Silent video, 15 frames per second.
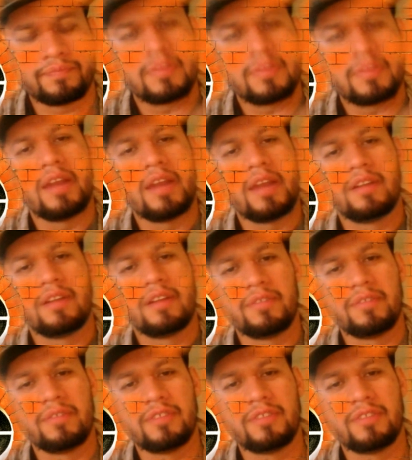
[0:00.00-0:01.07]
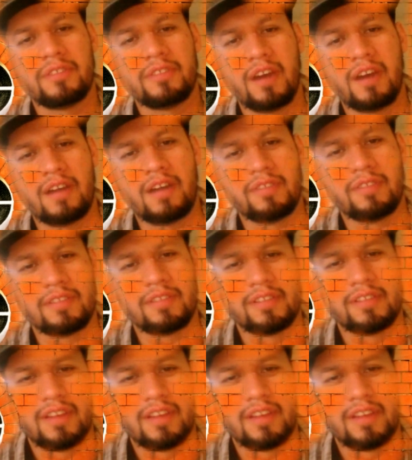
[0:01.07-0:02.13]
Danny Glover says
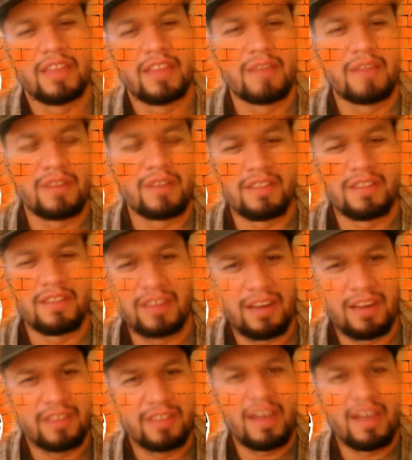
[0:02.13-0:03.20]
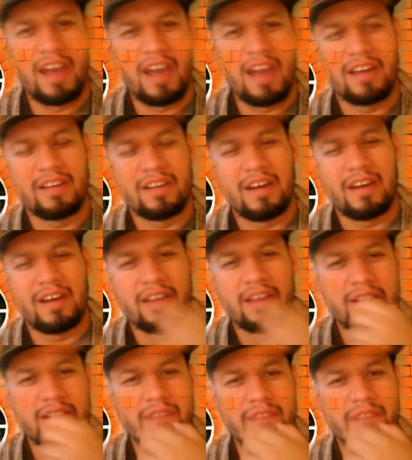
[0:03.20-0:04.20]
that one the guy from